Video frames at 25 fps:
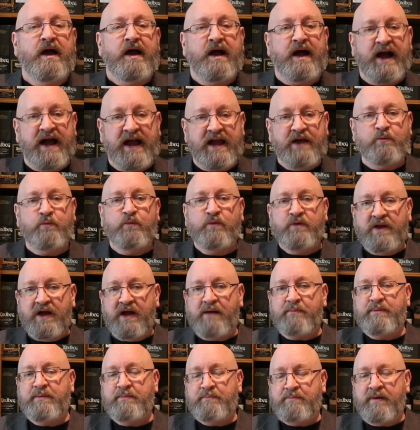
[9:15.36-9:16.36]
I will
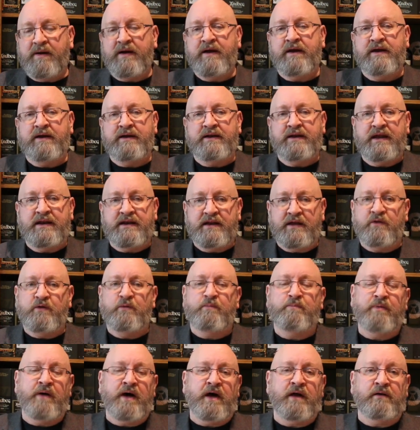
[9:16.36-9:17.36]
not be buying another
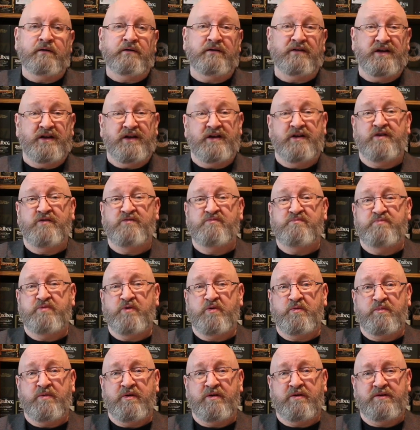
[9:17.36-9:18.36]
bottle of
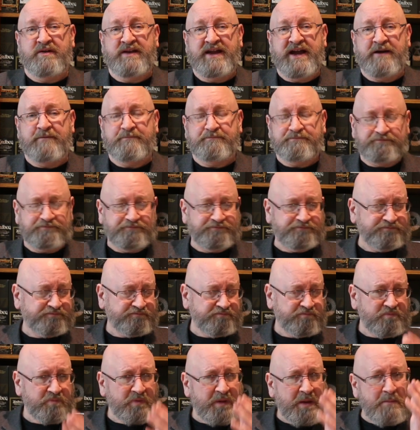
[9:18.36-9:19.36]
Bowmore. Now,
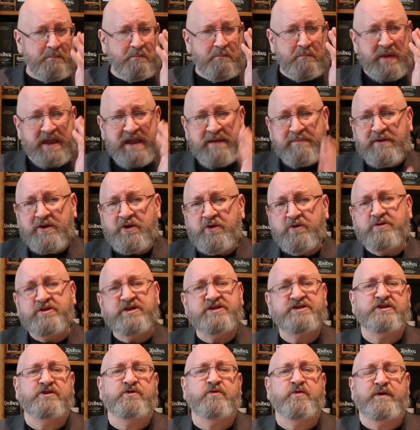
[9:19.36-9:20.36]
maybe you
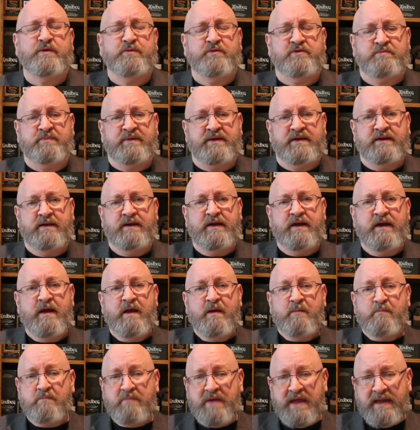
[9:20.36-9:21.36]
disagree with me.
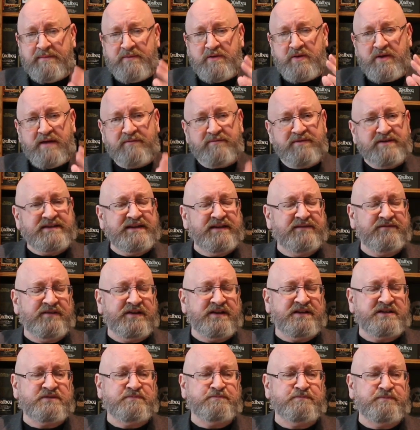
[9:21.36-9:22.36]
Maybe you have a different
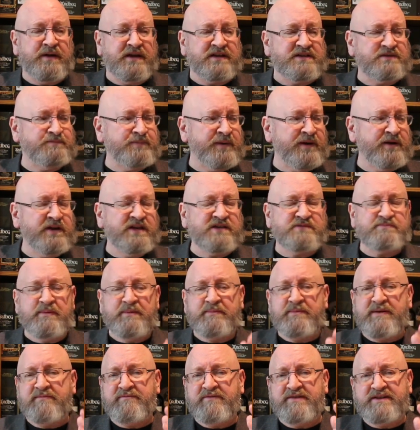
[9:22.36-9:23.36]
experience.
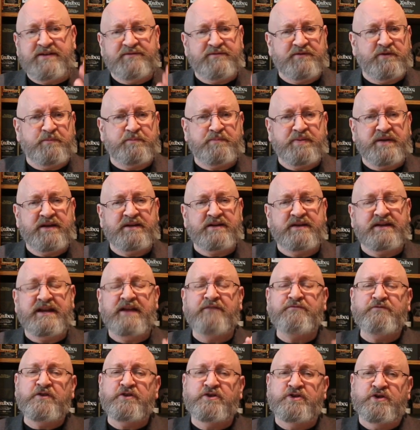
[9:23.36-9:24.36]
Maybe you have a different opinion.
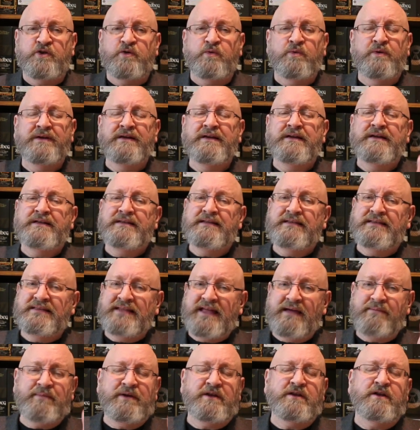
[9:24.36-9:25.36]
If you do,
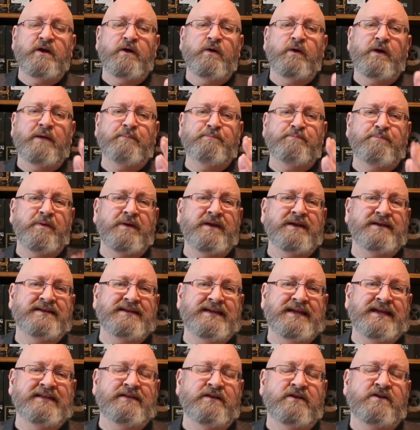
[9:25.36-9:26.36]
let me know and put it
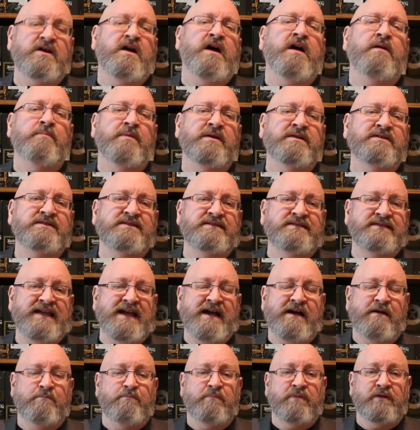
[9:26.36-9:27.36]
in the comments
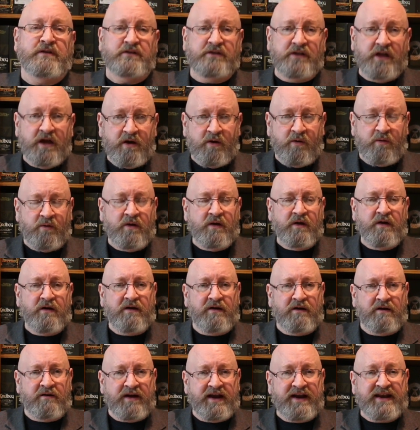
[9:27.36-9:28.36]
down below.
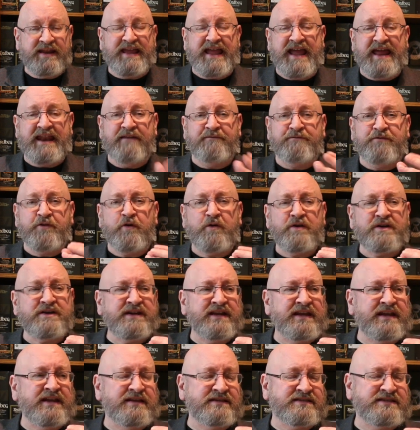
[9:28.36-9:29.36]
Alrighty? And if there are
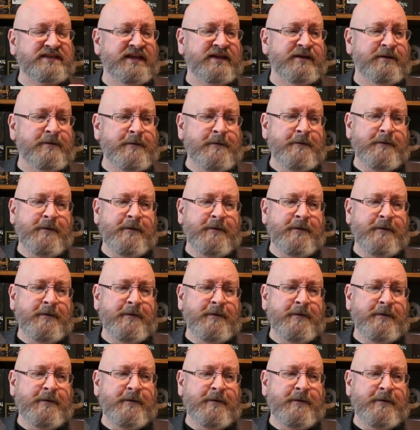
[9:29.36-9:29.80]
any, say,